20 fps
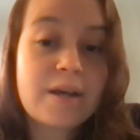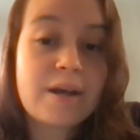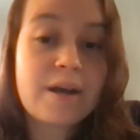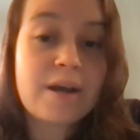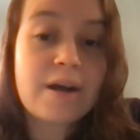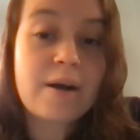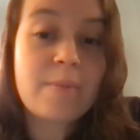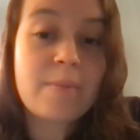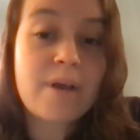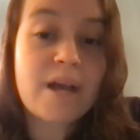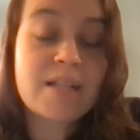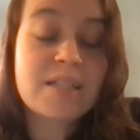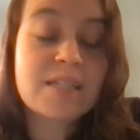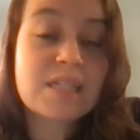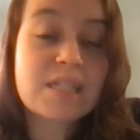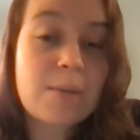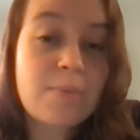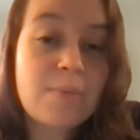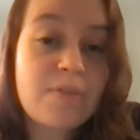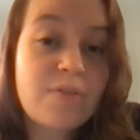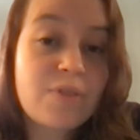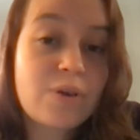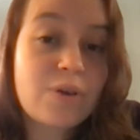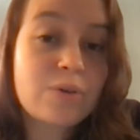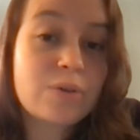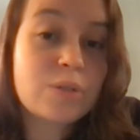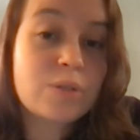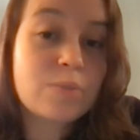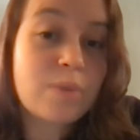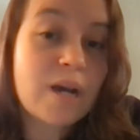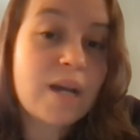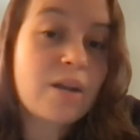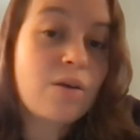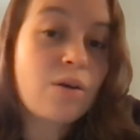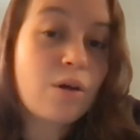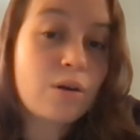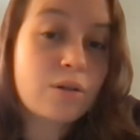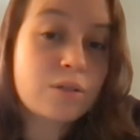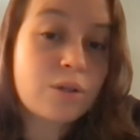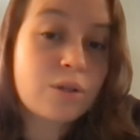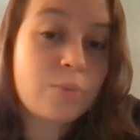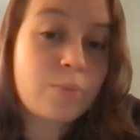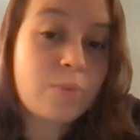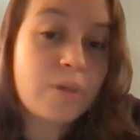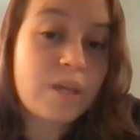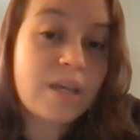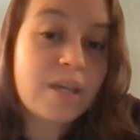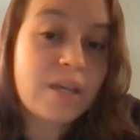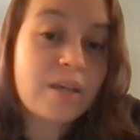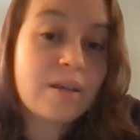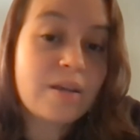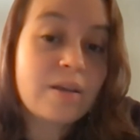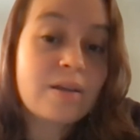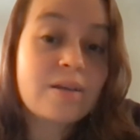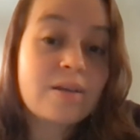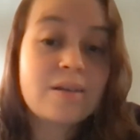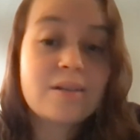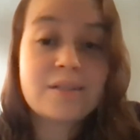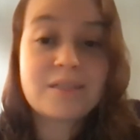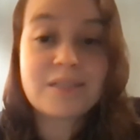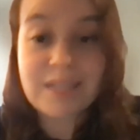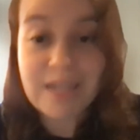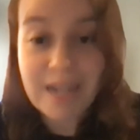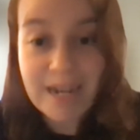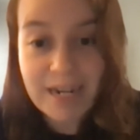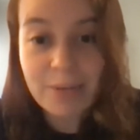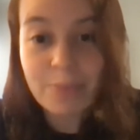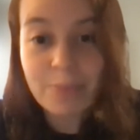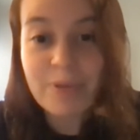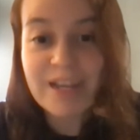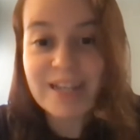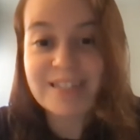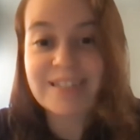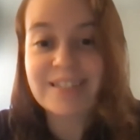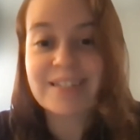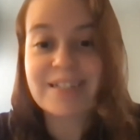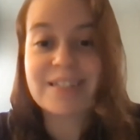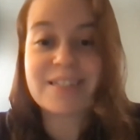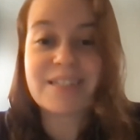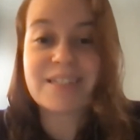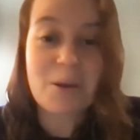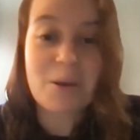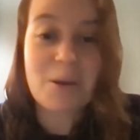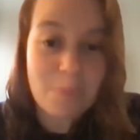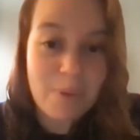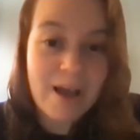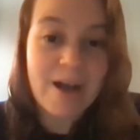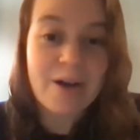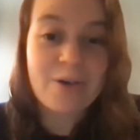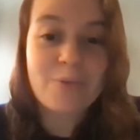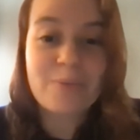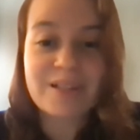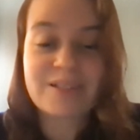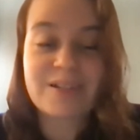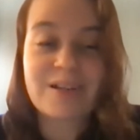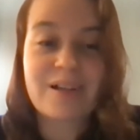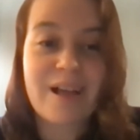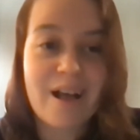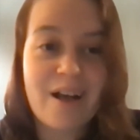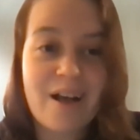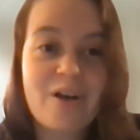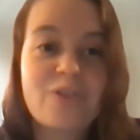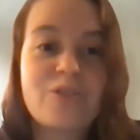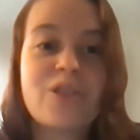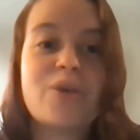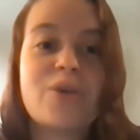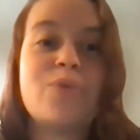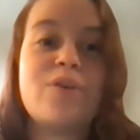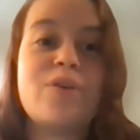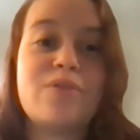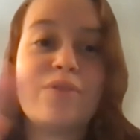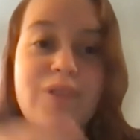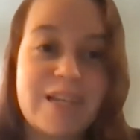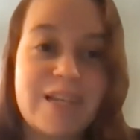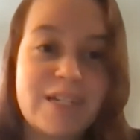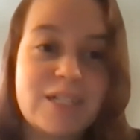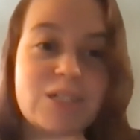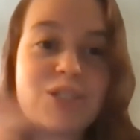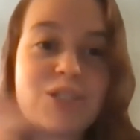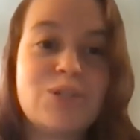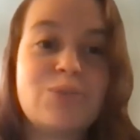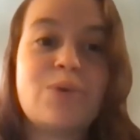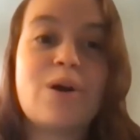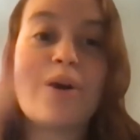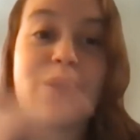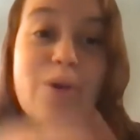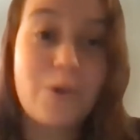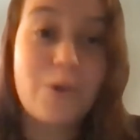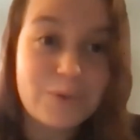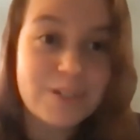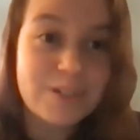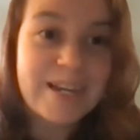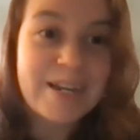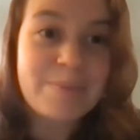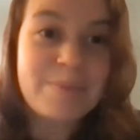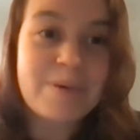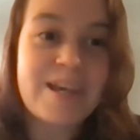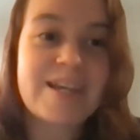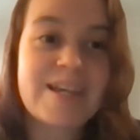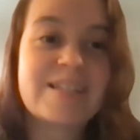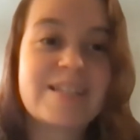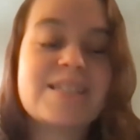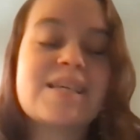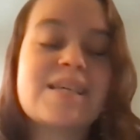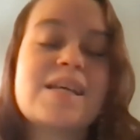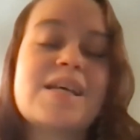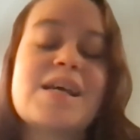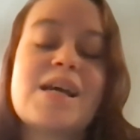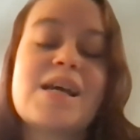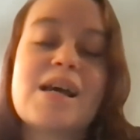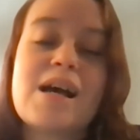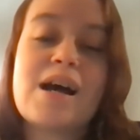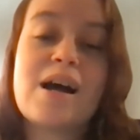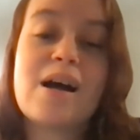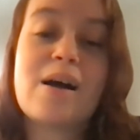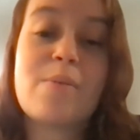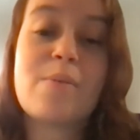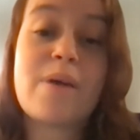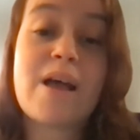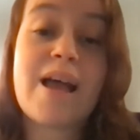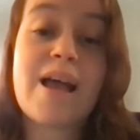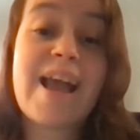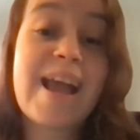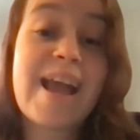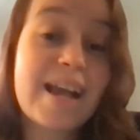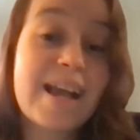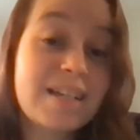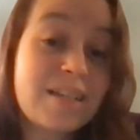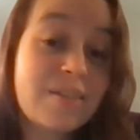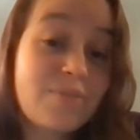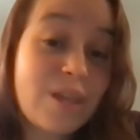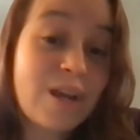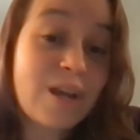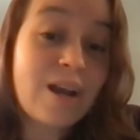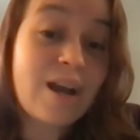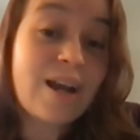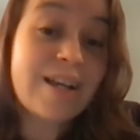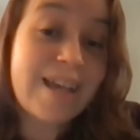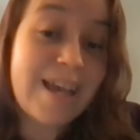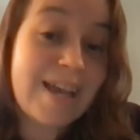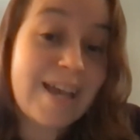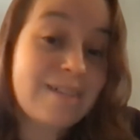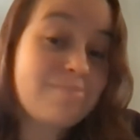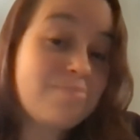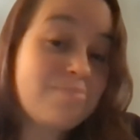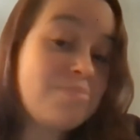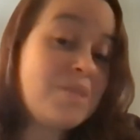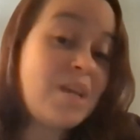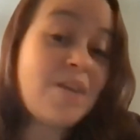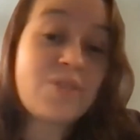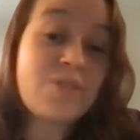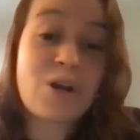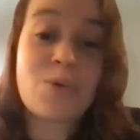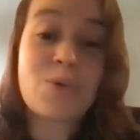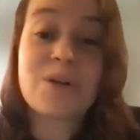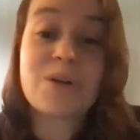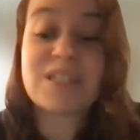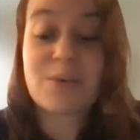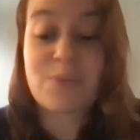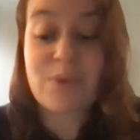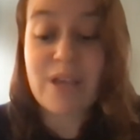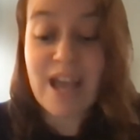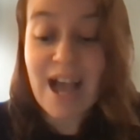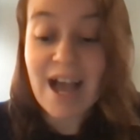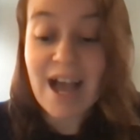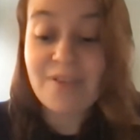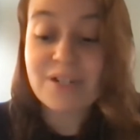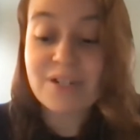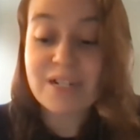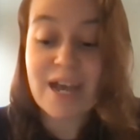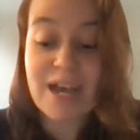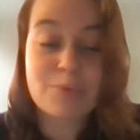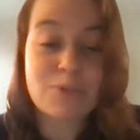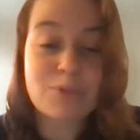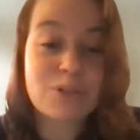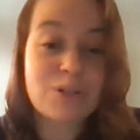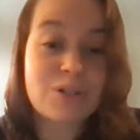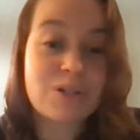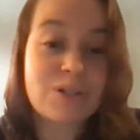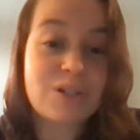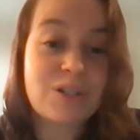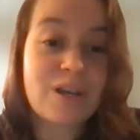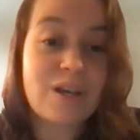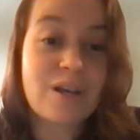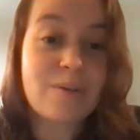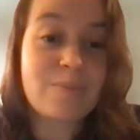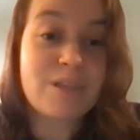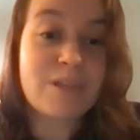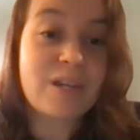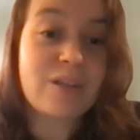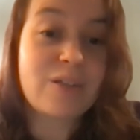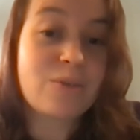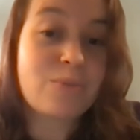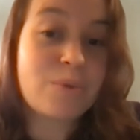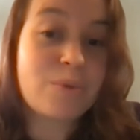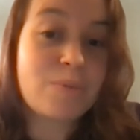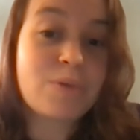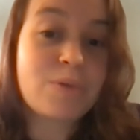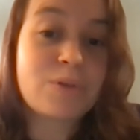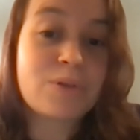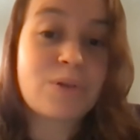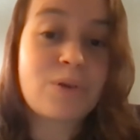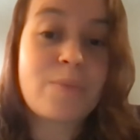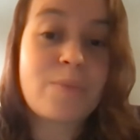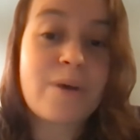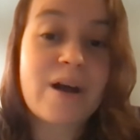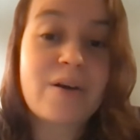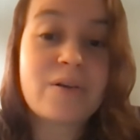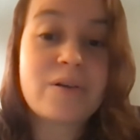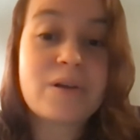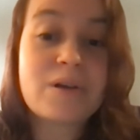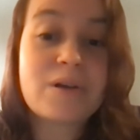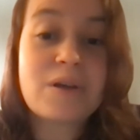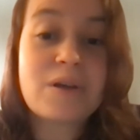And some of those might also be databases about mental health that we've linked to our own database. And if there are ones that we haven't captured that other people know about